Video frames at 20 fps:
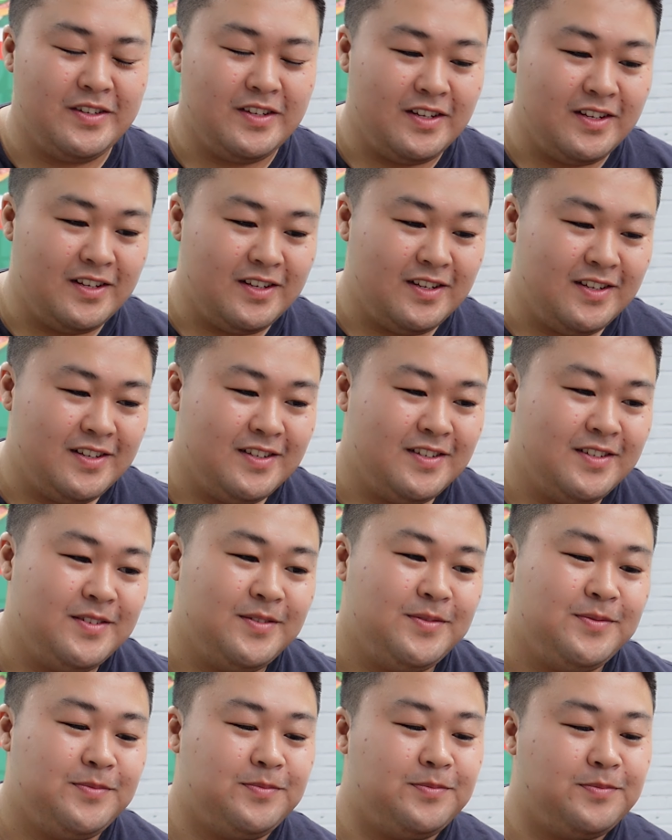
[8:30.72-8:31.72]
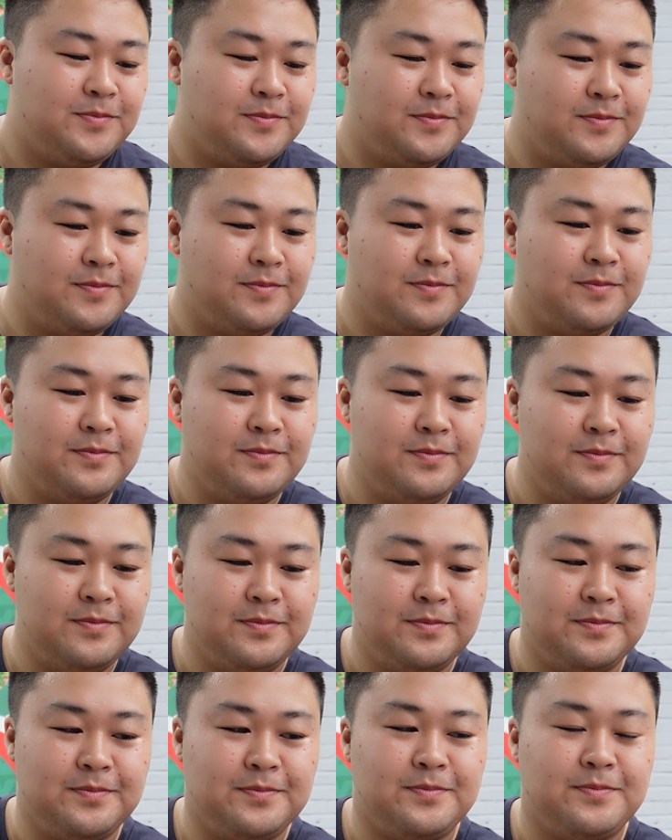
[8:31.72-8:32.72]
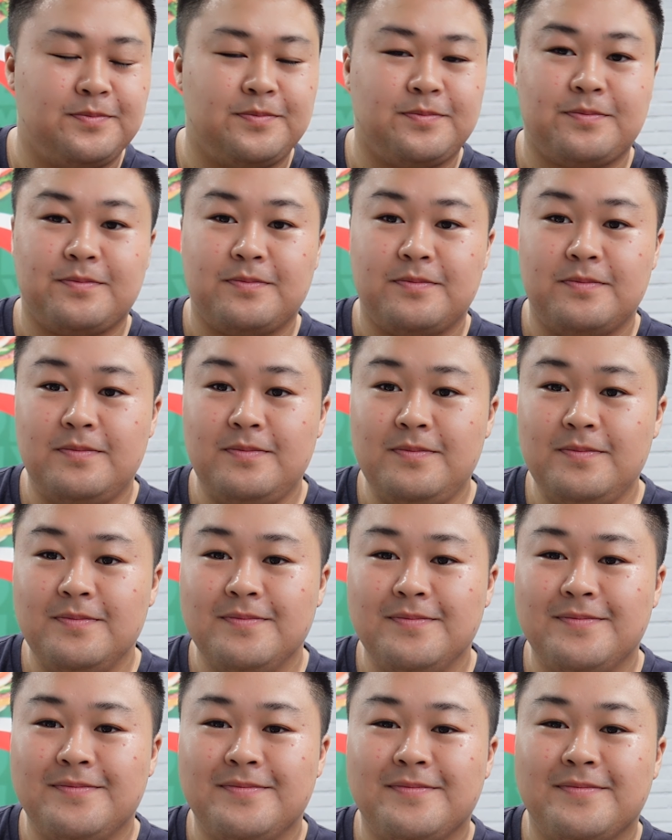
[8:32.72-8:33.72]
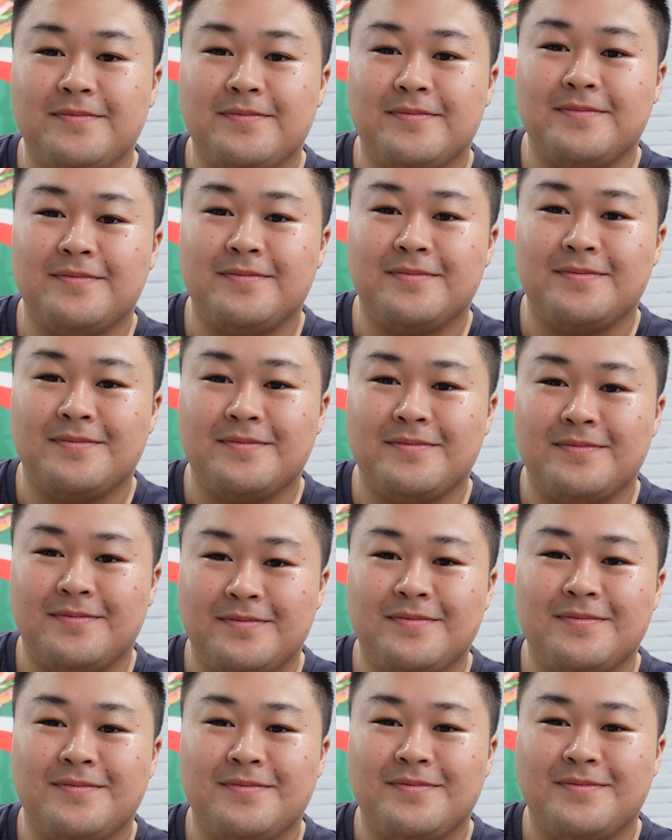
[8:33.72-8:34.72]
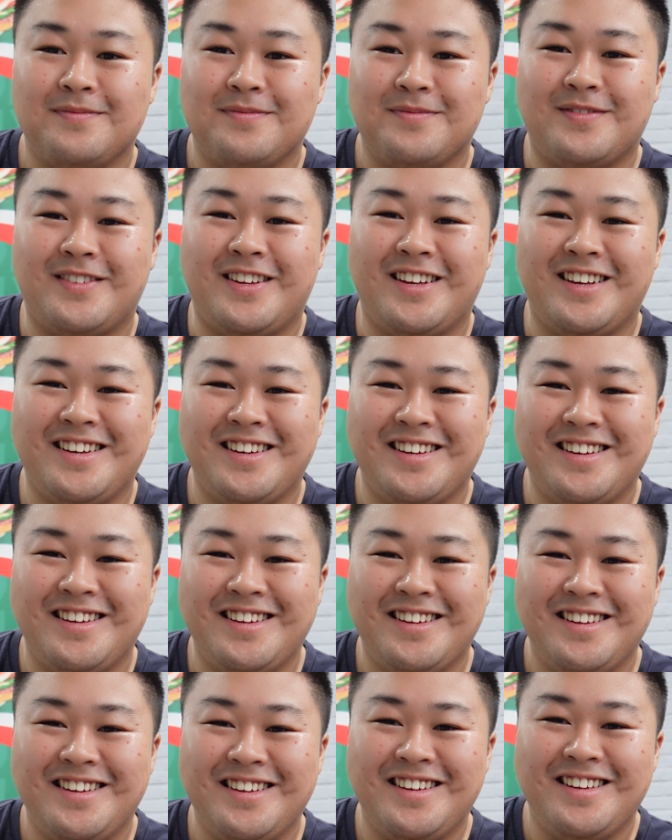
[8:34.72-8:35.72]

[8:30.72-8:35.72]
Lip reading: This person isn't speaking.